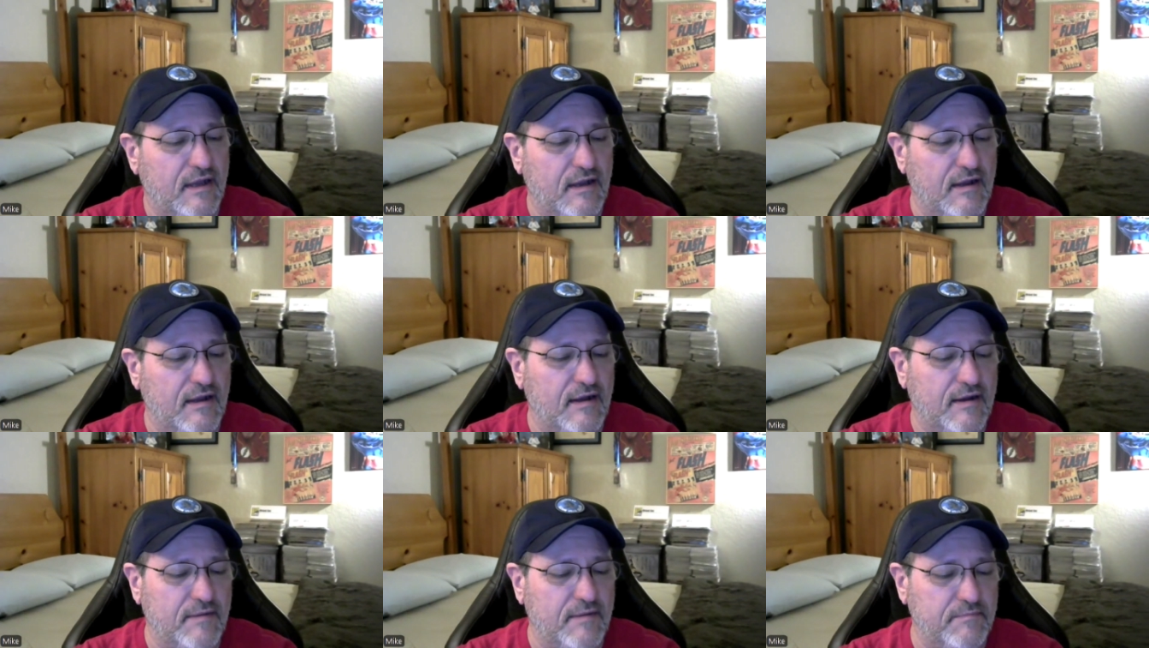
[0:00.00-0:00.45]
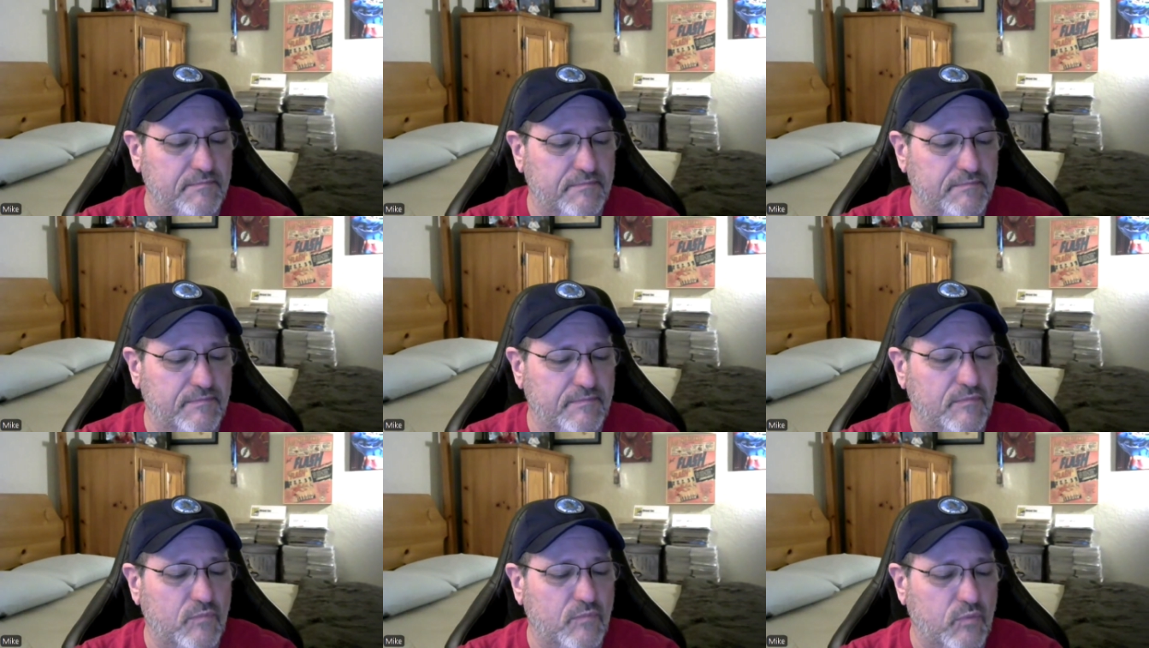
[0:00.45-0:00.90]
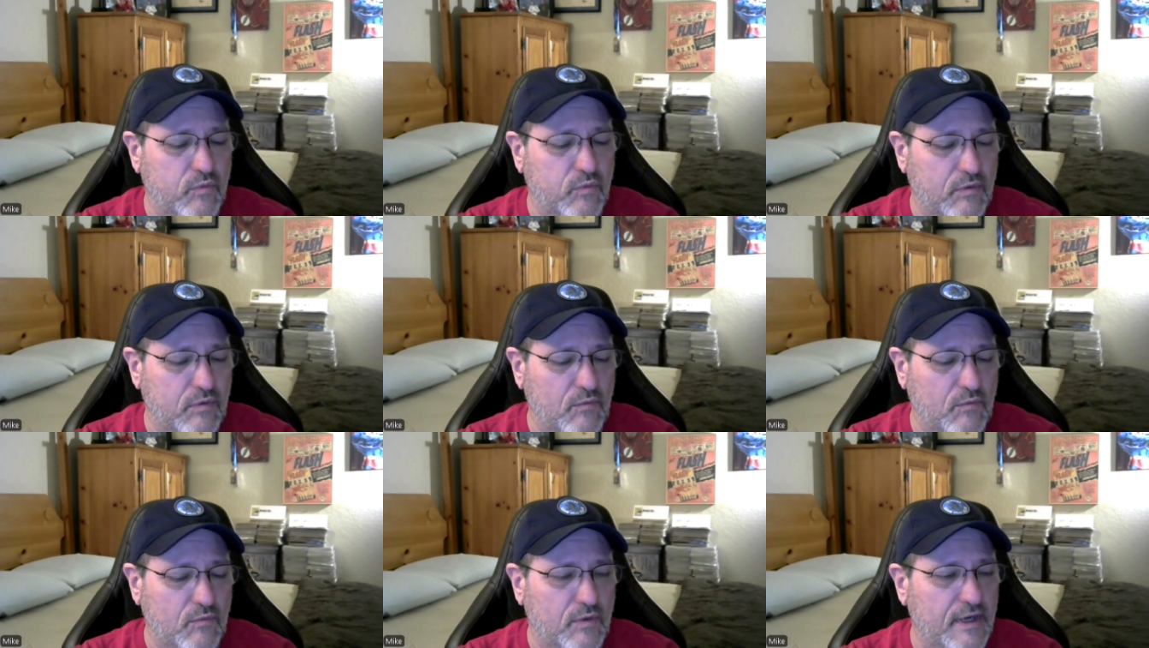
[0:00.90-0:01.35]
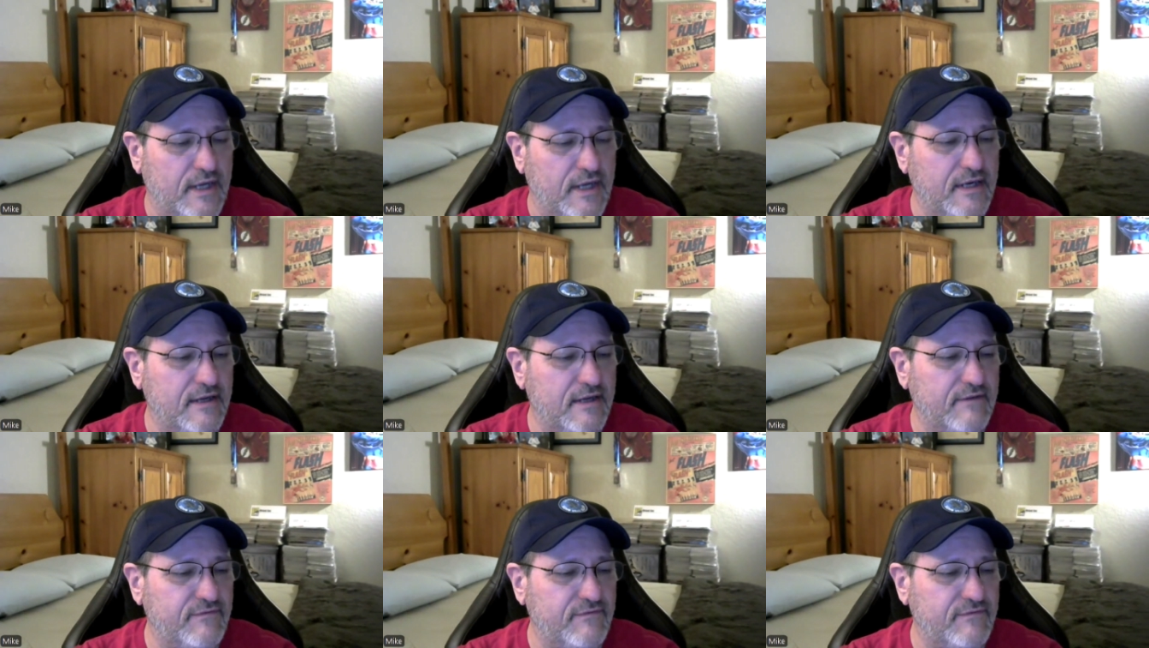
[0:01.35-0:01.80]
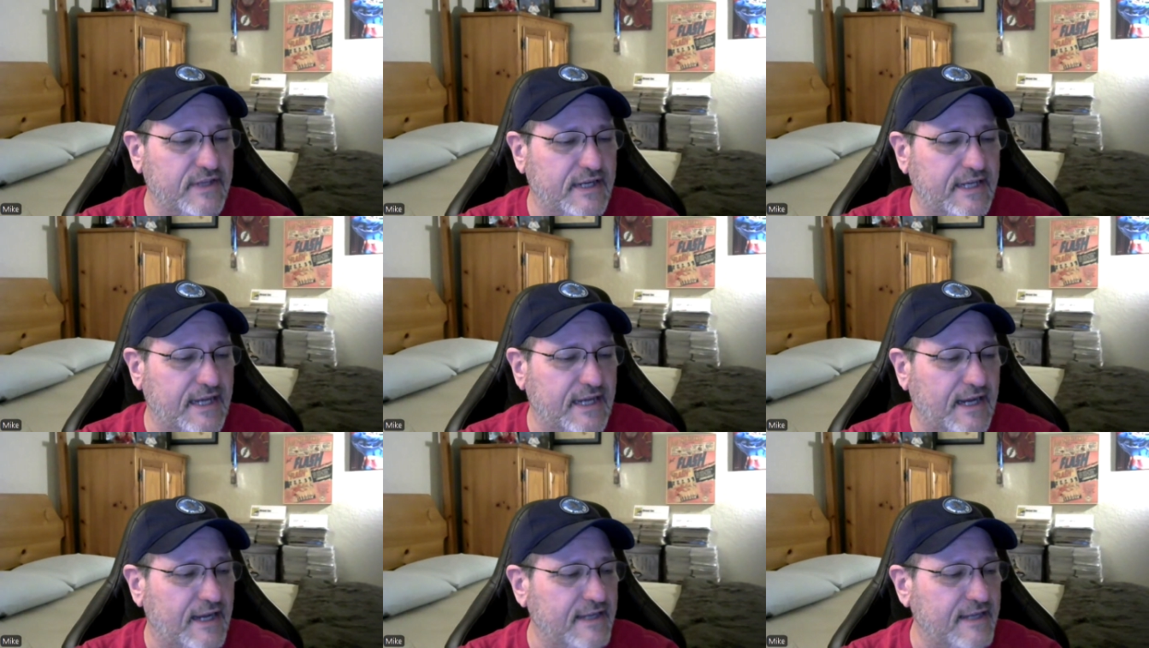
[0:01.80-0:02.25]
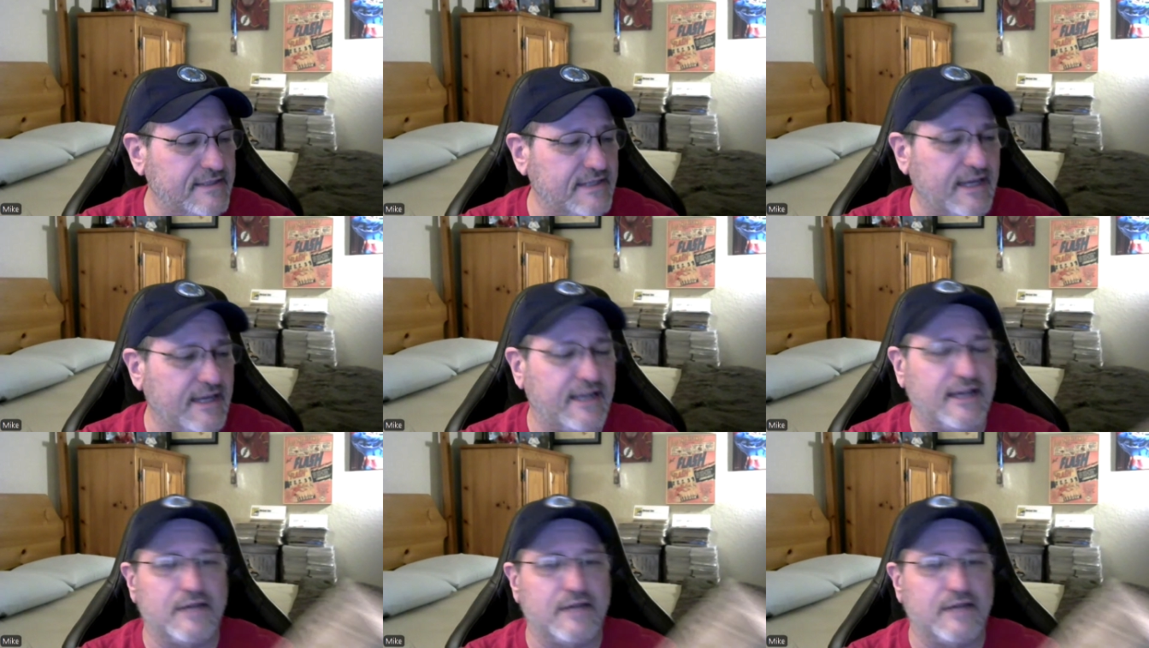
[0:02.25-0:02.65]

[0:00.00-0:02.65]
One of the guys, I got